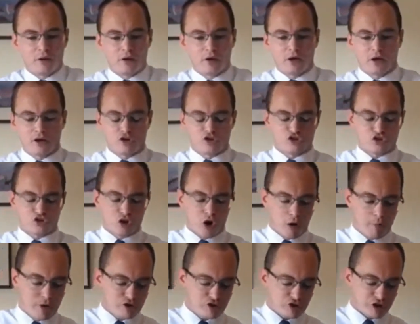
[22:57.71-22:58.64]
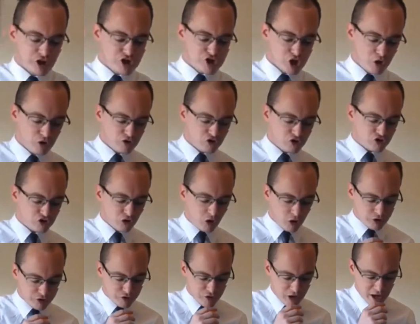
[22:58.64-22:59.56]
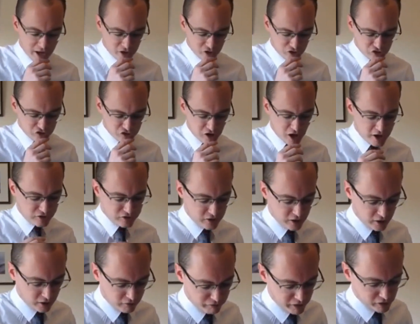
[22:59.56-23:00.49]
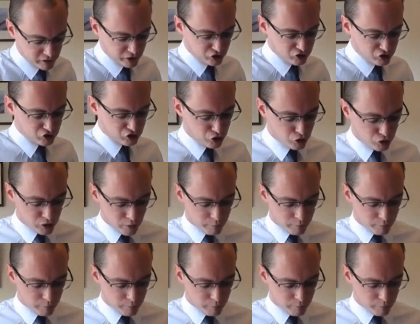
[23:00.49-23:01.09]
In his commentary, John Stott writes, I think Felix knew that